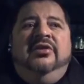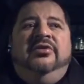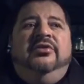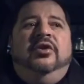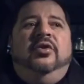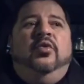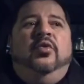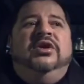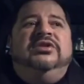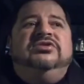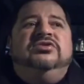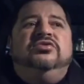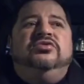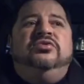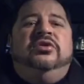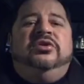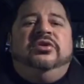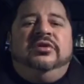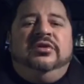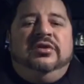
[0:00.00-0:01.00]
There are ones
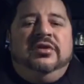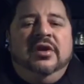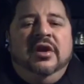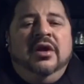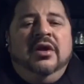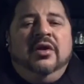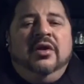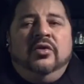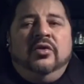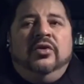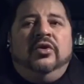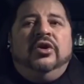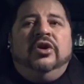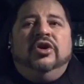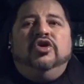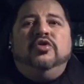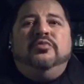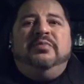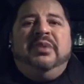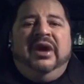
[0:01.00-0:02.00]
who are going
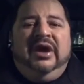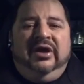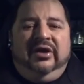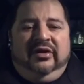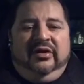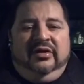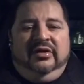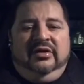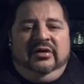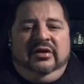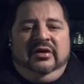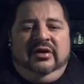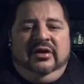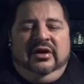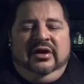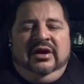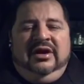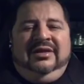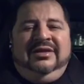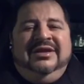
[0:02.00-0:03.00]
to do better.
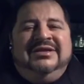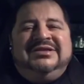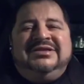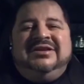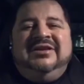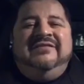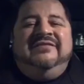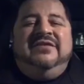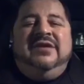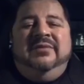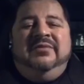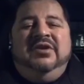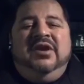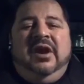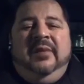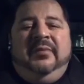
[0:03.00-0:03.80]
Let's give them